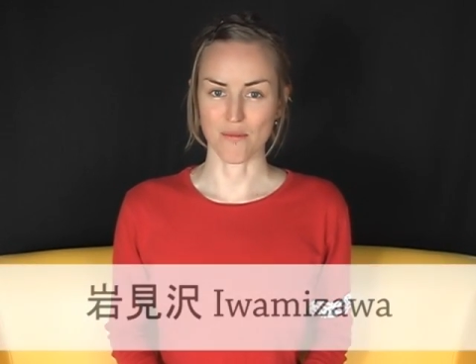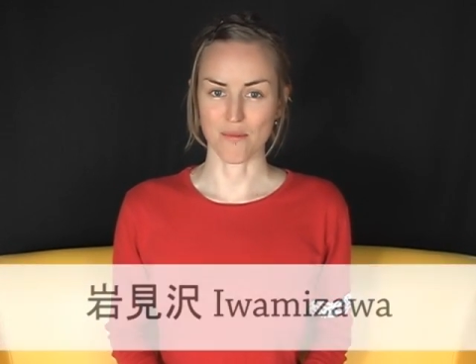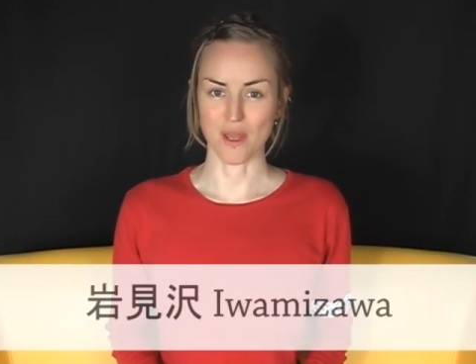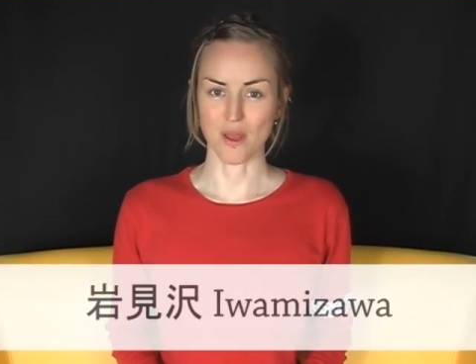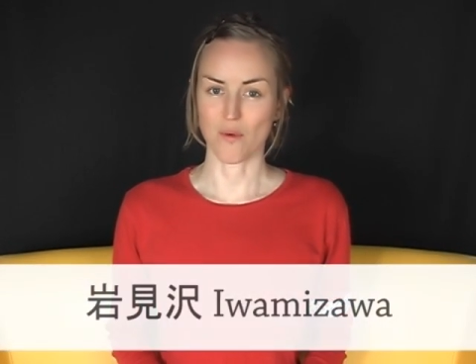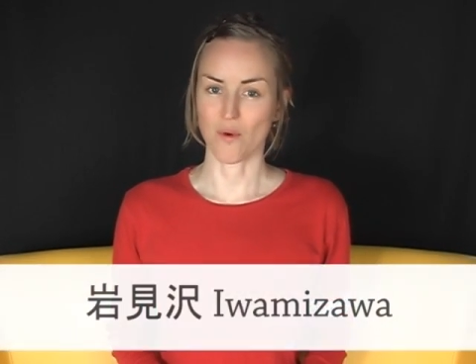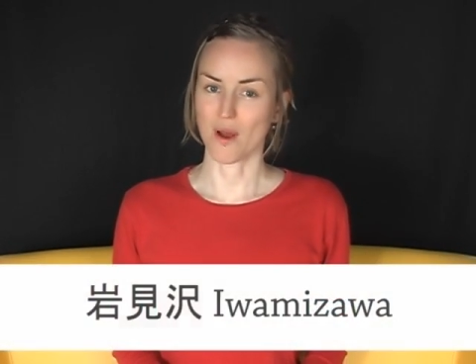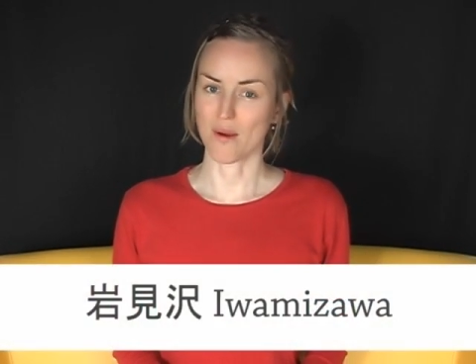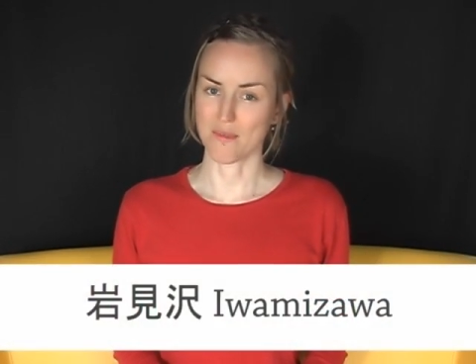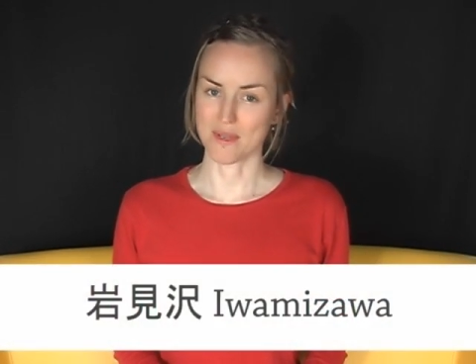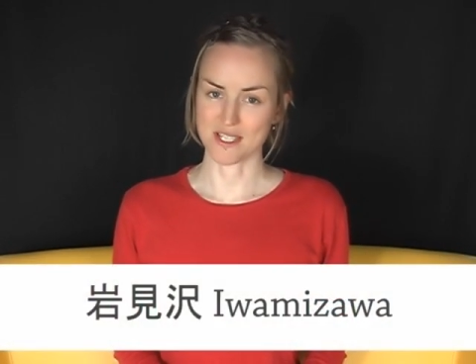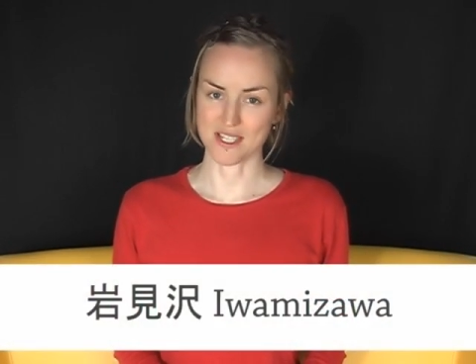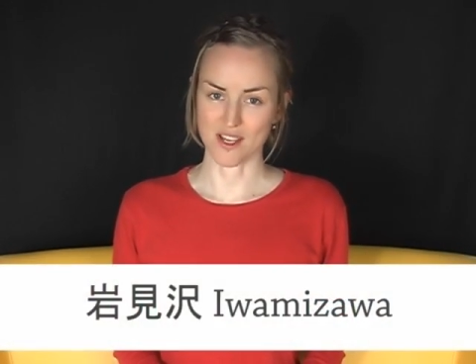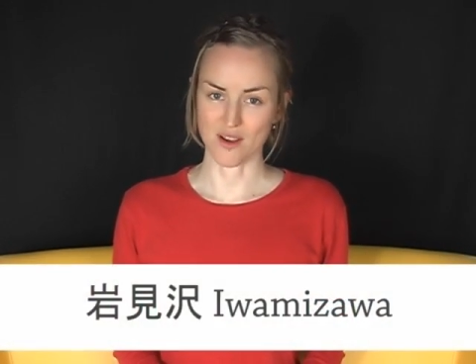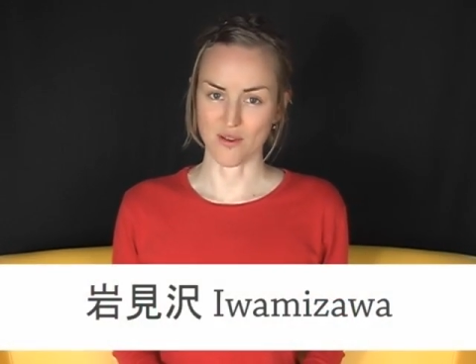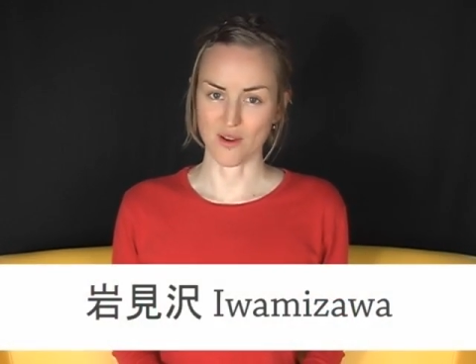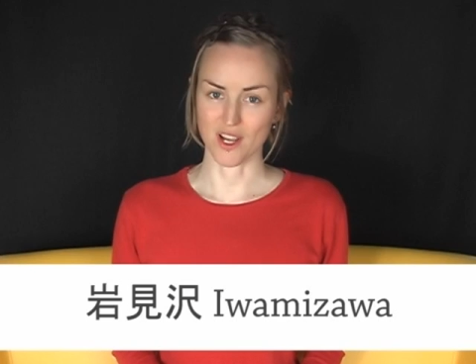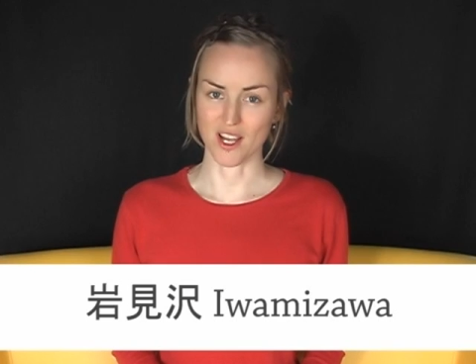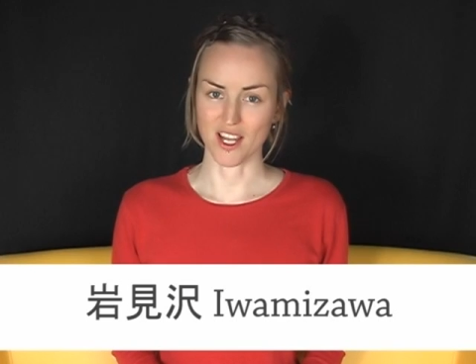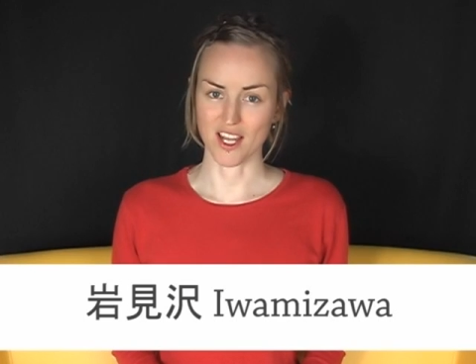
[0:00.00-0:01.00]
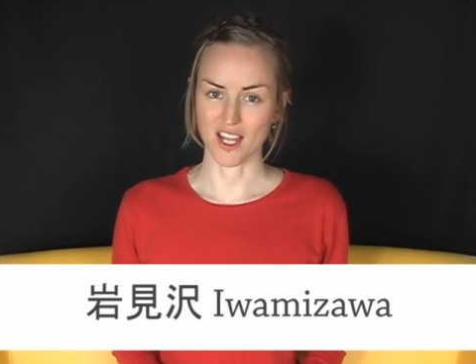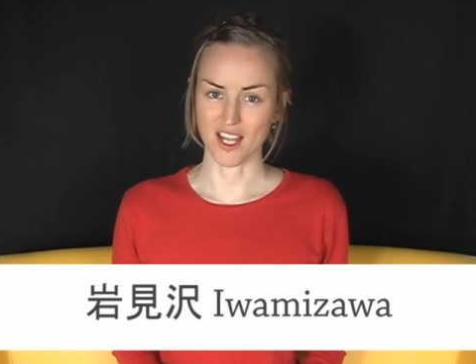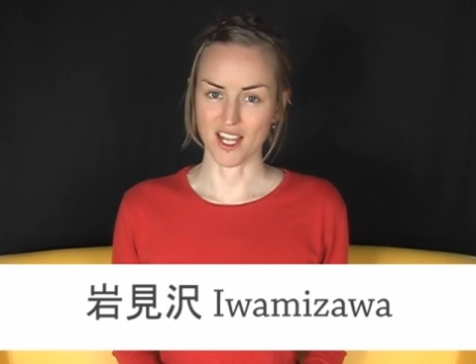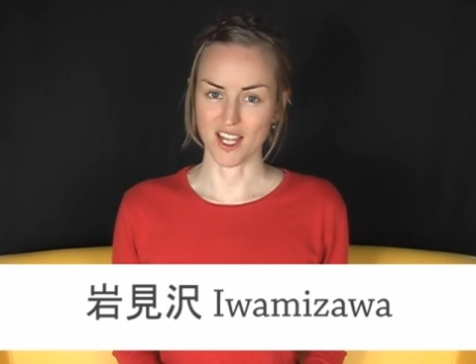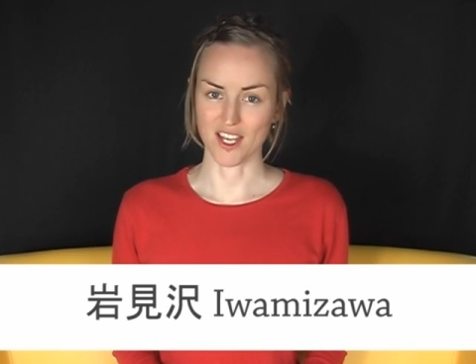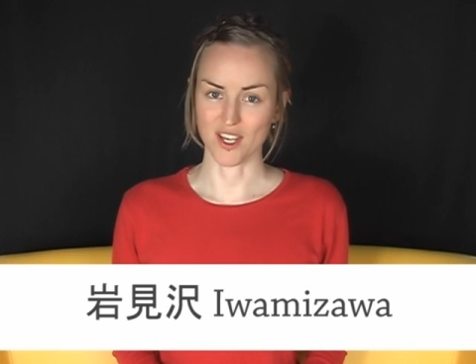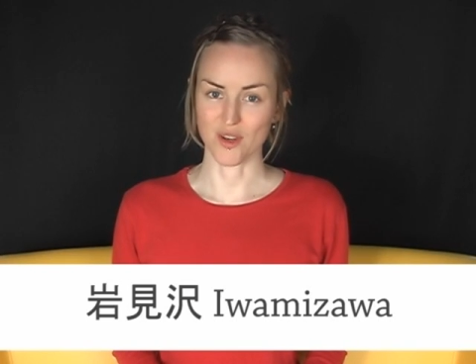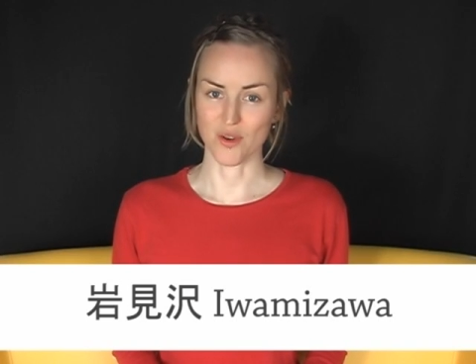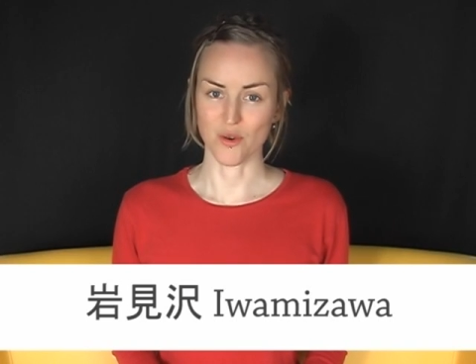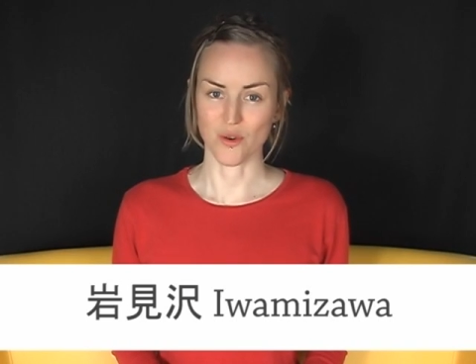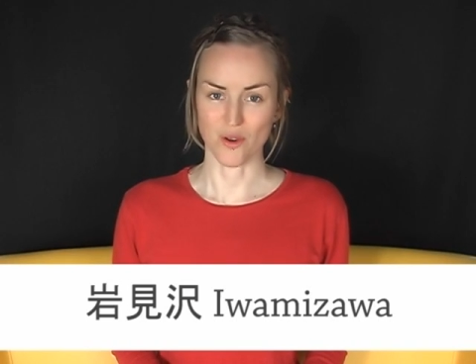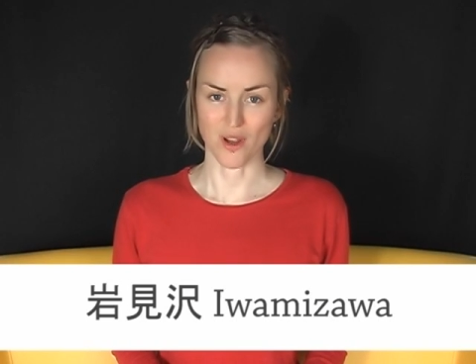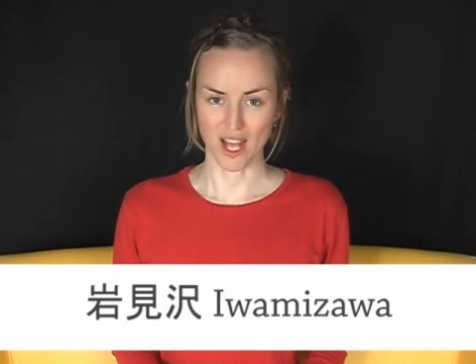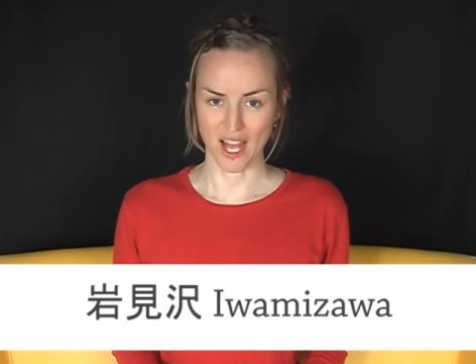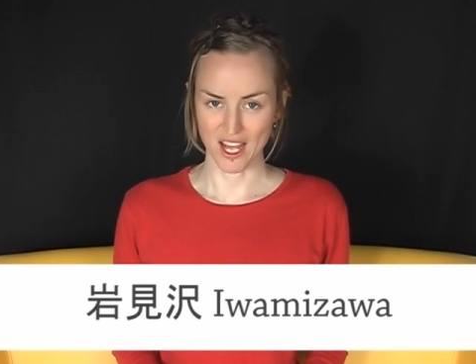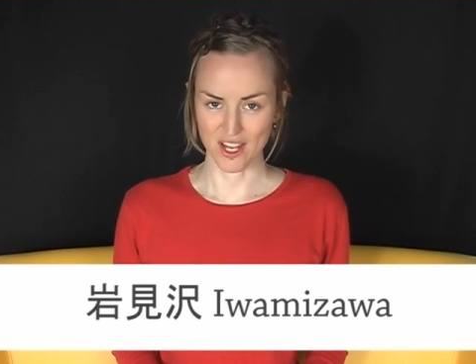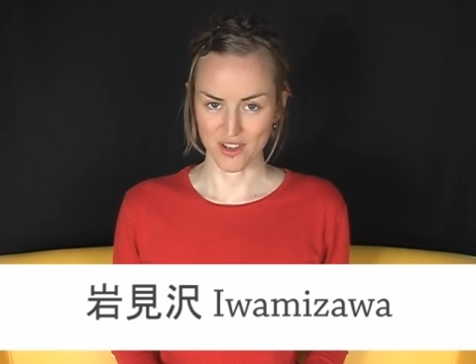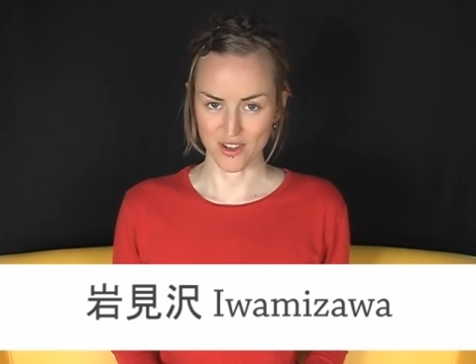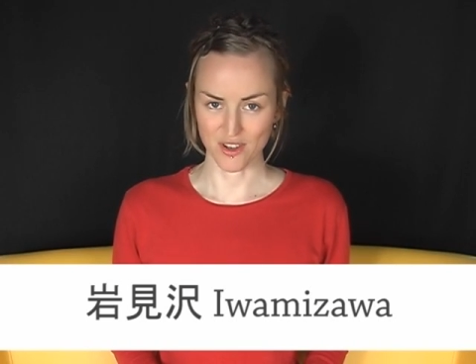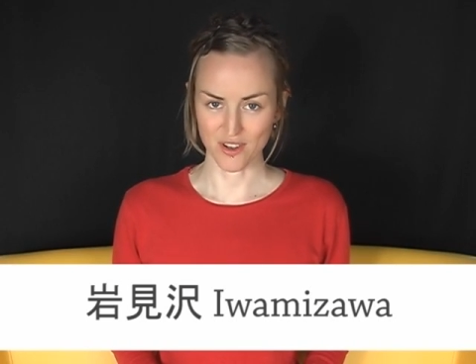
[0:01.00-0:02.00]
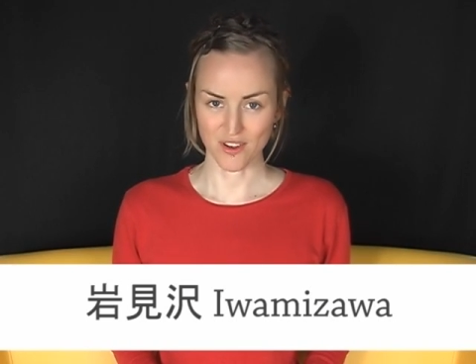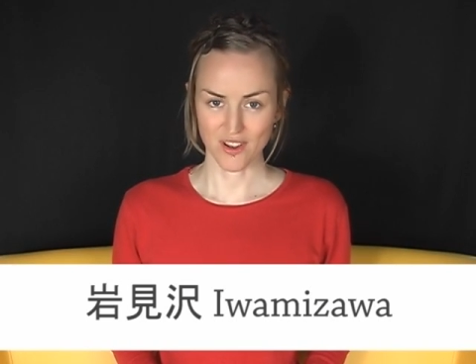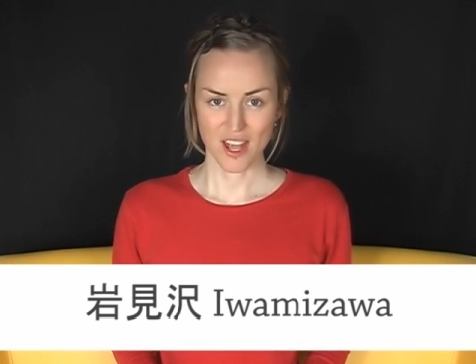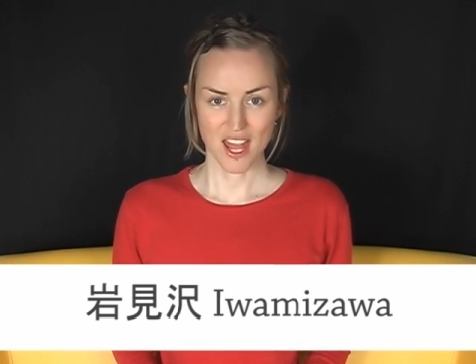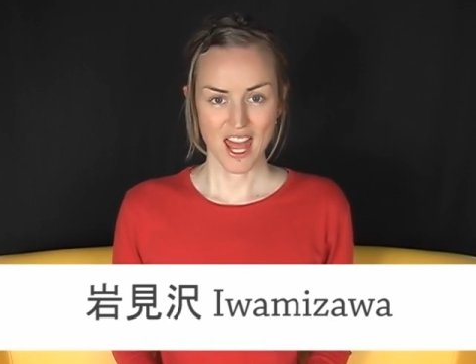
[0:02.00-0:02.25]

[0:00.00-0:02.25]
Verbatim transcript: Iwamizawa in Hokkaido